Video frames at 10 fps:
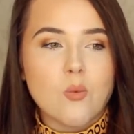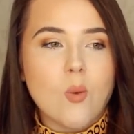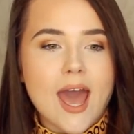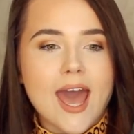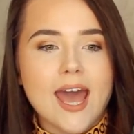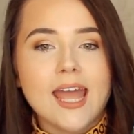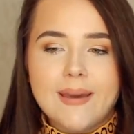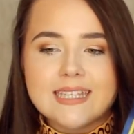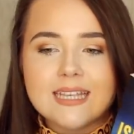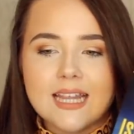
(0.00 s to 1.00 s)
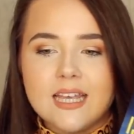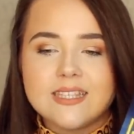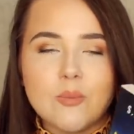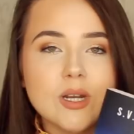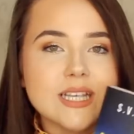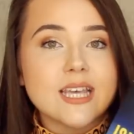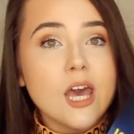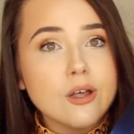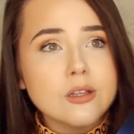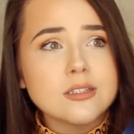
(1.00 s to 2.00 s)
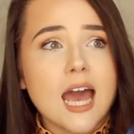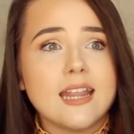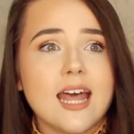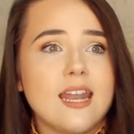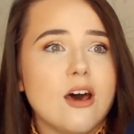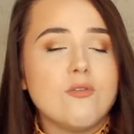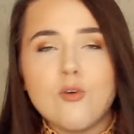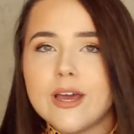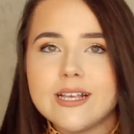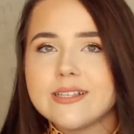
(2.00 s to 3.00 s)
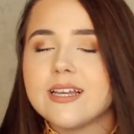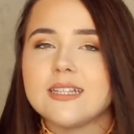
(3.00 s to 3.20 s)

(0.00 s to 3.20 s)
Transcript: where basically someone is killed and then a voice